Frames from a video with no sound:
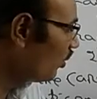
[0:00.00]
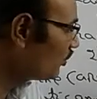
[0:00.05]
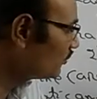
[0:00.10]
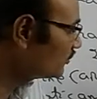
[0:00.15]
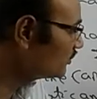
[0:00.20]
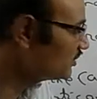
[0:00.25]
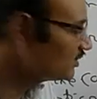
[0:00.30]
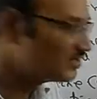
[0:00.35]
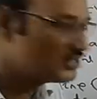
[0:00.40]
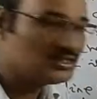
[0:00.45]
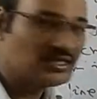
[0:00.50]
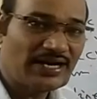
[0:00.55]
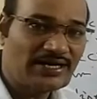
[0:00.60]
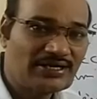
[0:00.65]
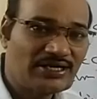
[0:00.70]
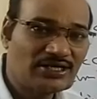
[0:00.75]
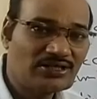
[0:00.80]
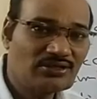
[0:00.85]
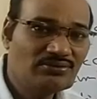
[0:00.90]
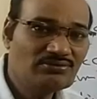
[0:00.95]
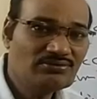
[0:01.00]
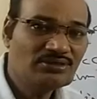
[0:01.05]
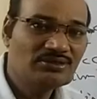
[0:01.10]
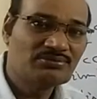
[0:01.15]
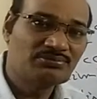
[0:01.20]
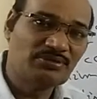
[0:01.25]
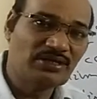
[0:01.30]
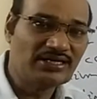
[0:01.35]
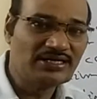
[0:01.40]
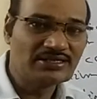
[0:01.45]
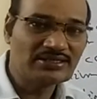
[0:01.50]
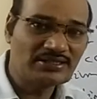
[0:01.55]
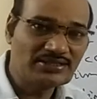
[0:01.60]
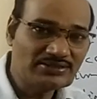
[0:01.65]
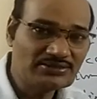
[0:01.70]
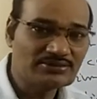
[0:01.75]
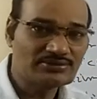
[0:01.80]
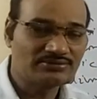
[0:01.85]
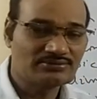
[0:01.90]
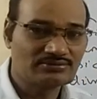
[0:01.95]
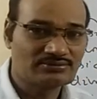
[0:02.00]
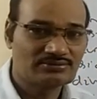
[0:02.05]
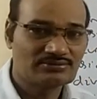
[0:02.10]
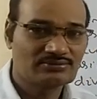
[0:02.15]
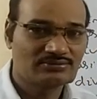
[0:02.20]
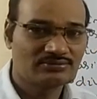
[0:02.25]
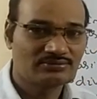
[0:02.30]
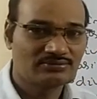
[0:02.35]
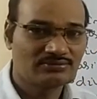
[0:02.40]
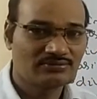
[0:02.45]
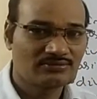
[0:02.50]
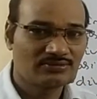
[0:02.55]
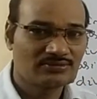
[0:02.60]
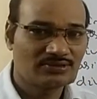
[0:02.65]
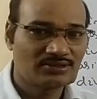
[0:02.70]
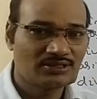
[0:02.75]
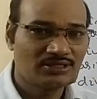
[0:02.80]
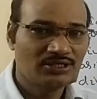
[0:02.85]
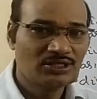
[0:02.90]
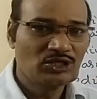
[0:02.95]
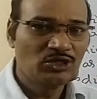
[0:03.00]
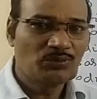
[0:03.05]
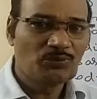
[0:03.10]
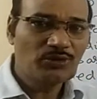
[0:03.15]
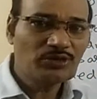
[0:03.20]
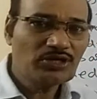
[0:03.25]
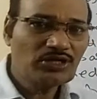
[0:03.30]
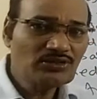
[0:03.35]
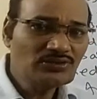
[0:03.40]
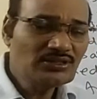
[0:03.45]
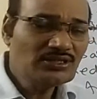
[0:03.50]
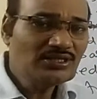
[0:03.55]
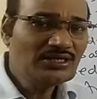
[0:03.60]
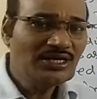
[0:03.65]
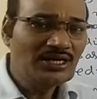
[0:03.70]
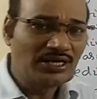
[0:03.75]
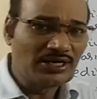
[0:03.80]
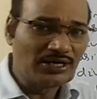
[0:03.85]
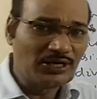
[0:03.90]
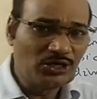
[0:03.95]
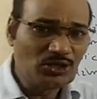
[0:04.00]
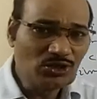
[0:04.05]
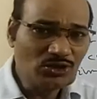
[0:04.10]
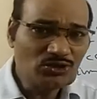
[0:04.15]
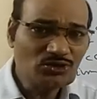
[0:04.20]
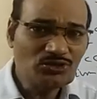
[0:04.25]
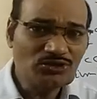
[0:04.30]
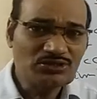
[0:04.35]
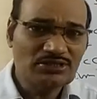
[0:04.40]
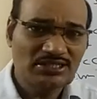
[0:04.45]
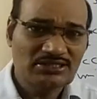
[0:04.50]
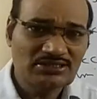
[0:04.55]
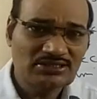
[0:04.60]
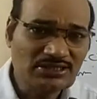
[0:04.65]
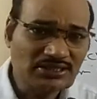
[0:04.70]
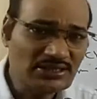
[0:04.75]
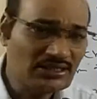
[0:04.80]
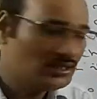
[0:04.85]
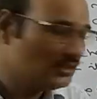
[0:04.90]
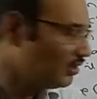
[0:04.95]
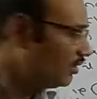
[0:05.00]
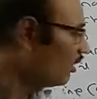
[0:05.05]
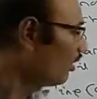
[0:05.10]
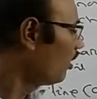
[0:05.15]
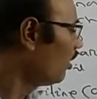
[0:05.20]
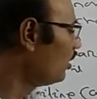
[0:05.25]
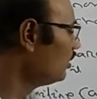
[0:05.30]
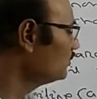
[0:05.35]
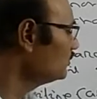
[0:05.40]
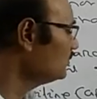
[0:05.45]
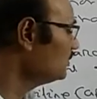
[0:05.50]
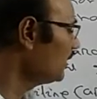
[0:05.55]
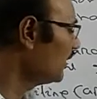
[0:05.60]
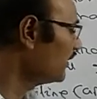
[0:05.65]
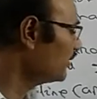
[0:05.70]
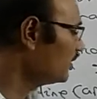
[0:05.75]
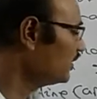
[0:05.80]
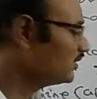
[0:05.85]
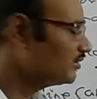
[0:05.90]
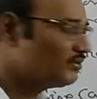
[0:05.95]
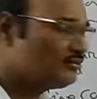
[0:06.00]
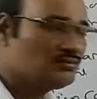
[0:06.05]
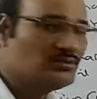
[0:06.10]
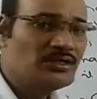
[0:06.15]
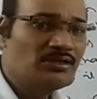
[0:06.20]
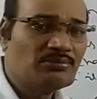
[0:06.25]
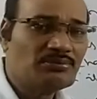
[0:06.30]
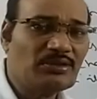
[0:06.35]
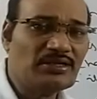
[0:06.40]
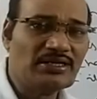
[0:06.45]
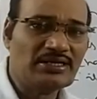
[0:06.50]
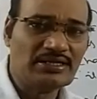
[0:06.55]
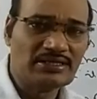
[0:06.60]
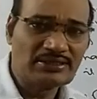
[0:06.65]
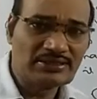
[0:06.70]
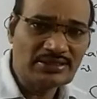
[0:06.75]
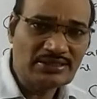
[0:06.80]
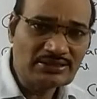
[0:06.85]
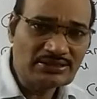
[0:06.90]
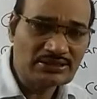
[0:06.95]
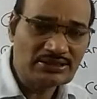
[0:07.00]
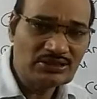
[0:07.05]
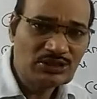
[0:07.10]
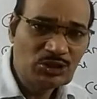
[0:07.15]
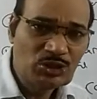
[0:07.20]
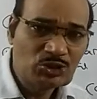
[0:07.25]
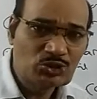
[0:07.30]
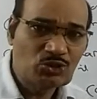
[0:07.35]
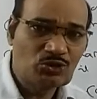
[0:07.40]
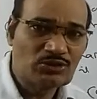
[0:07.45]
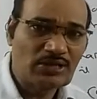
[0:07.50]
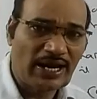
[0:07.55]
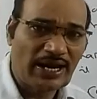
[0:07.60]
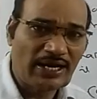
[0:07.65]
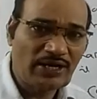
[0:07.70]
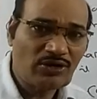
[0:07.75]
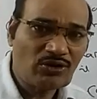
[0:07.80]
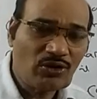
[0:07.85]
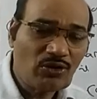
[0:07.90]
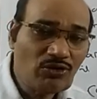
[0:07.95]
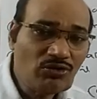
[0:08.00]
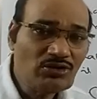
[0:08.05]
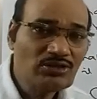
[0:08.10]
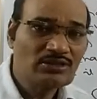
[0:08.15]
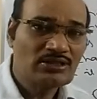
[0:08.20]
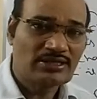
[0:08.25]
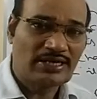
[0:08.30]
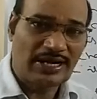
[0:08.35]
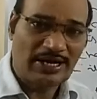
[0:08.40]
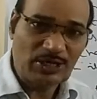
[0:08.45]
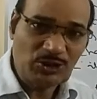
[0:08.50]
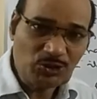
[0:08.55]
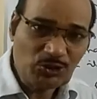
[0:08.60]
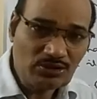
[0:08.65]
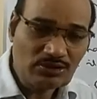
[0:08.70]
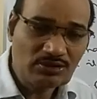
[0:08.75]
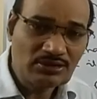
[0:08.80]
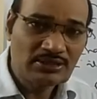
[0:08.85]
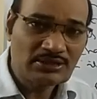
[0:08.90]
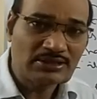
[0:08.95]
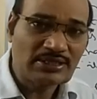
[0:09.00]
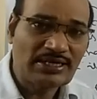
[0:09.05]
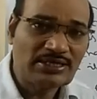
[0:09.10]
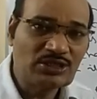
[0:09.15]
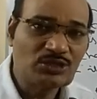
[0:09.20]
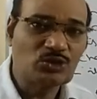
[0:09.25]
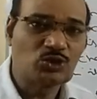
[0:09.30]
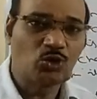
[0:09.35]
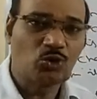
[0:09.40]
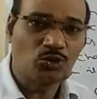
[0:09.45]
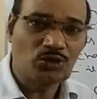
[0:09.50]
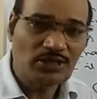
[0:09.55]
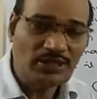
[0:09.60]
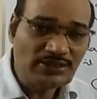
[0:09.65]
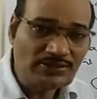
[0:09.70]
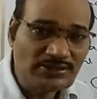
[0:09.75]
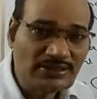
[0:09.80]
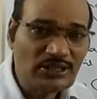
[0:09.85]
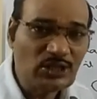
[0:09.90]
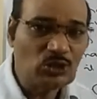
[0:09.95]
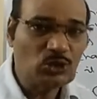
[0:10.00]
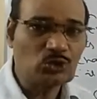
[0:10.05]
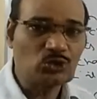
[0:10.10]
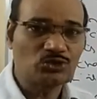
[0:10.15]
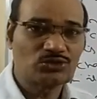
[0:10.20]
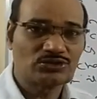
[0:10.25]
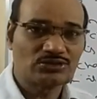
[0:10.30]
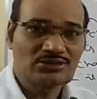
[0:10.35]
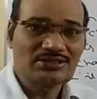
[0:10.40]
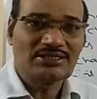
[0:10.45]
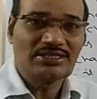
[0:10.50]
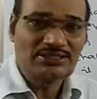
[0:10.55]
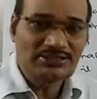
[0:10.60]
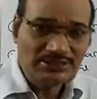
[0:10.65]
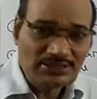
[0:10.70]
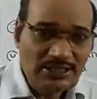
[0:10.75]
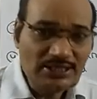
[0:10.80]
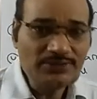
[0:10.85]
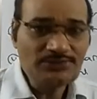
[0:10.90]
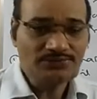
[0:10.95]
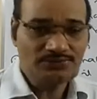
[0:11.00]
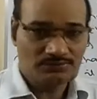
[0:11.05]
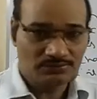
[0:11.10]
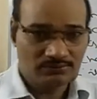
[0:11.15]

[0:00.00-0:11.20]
on this net atom will increase. Because the electron density on the net atom will increase, so nitrogen can donate the electrons easily.